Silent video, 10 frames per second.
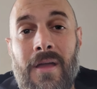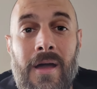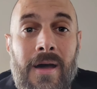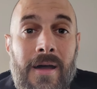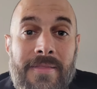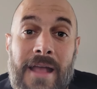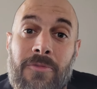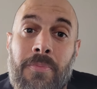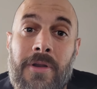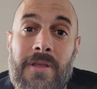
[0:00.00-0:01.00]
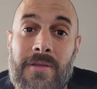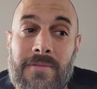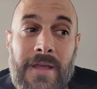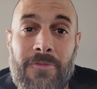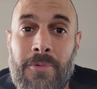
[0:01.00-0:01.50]
That's
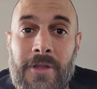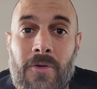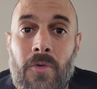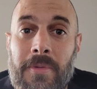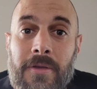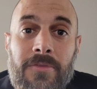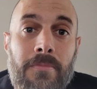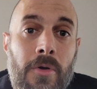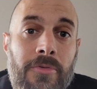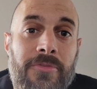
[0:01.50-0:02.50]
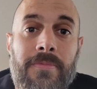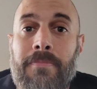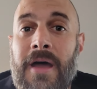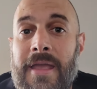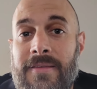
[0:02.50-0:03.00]
pretty cool, because most
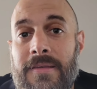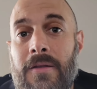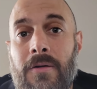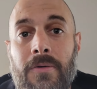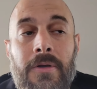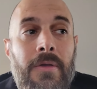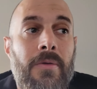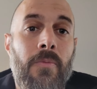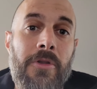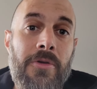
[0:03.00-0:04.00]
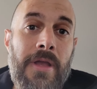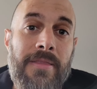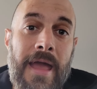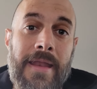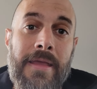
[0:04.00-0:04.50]
bikes, when you hit
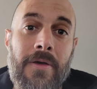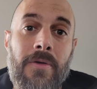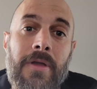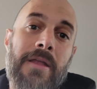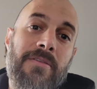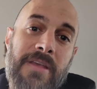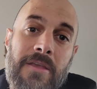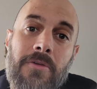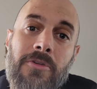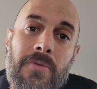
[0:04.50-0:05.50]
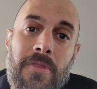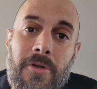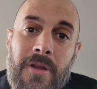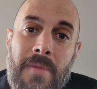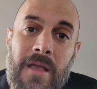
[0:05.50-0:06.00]
that hill and say you're doing
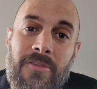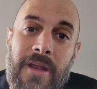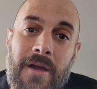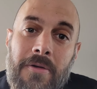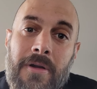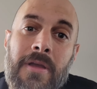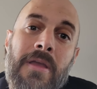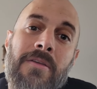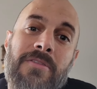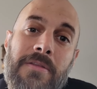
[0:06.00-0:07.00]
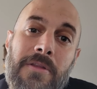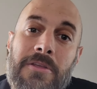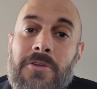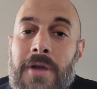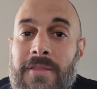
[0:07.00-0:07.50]
30 miles an hour, suddenly
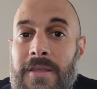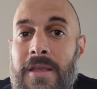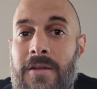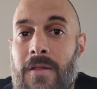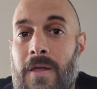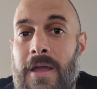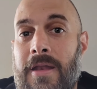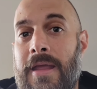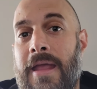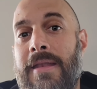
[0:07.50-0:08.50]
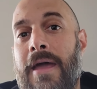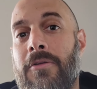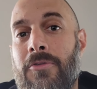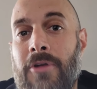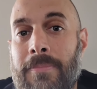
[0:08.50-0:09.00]
you hit the incline and now
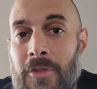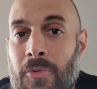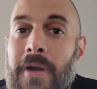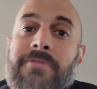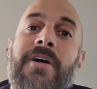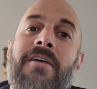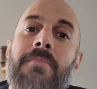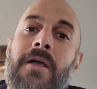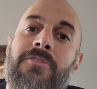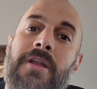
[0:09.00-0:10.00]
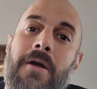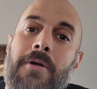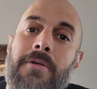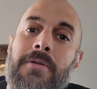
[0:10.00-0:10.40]
you drop to 25 miles an hour.